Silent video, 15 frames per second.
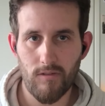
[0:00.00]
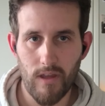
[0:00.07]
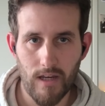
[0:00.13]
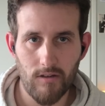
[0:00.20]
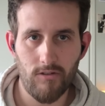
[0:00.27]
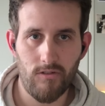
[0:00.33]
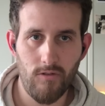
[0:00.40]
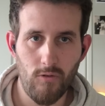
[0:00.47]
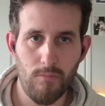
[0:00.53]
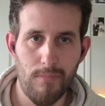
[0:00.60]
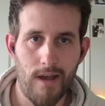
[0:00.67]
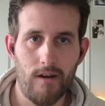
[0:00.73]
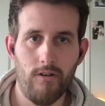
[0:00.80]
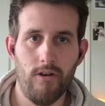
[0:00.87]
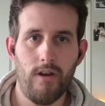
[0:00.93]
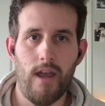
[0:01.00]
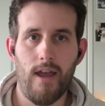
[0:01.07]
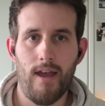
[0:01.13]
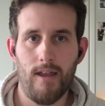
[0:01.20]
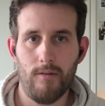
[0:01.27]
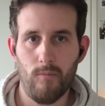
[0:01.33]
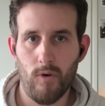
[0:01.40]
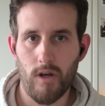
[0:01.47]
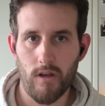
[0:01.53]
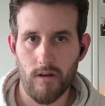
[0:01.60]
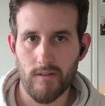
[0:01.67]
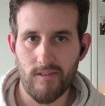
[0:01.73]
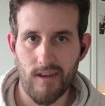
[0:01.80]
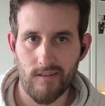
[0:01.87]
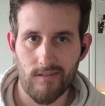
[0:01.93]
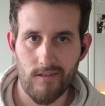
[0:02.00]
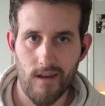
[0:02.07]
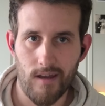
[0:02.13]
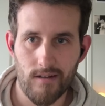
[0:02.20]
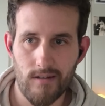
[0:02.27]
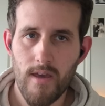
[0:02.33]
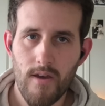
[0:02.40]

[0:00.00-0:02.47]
things do matter and we're gonna test that.